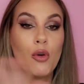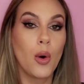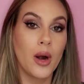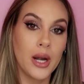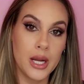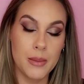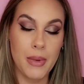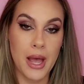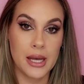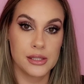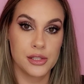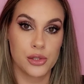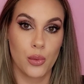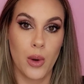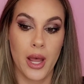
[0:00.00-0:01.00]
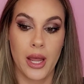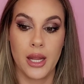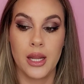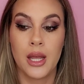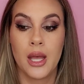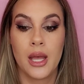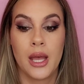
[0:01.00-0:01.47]
before he passed
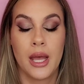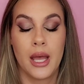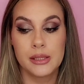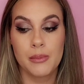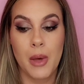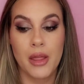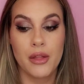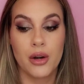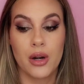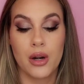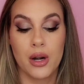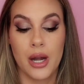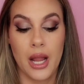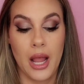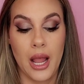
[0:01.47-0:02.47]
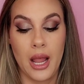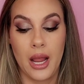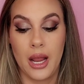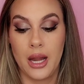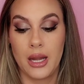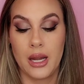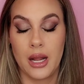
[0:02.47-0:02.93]
away, his mother
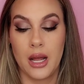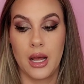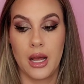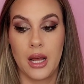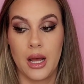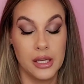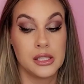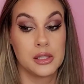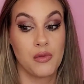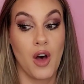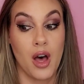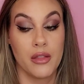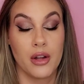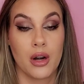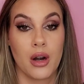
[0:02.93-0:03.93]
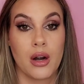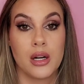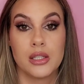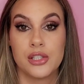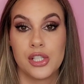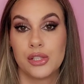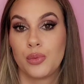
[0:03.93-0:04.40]
and his
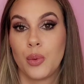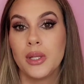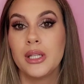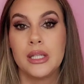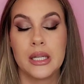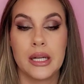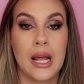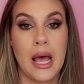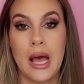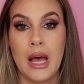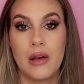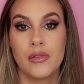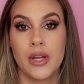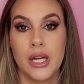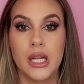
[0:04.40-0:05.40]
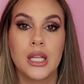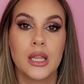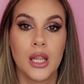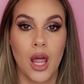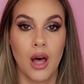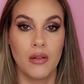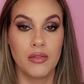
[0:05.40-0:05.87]
father just really didn't have
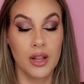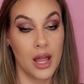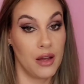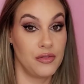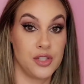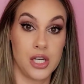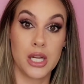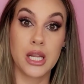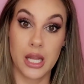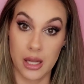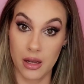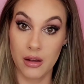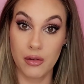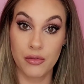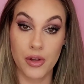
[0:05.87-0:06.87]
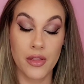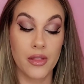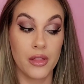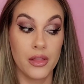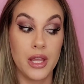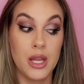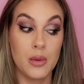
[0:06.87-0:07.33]
any love left to give.
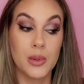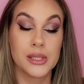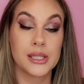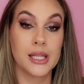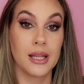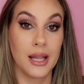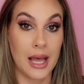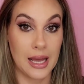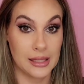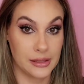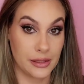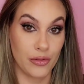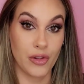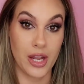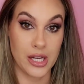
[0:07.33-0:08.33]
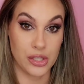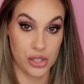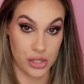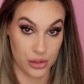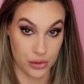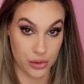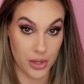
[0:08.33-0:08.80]
He was the last of
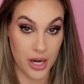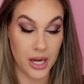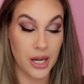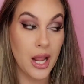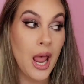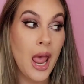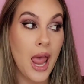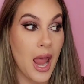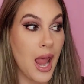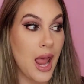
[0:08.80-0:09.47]
eight children,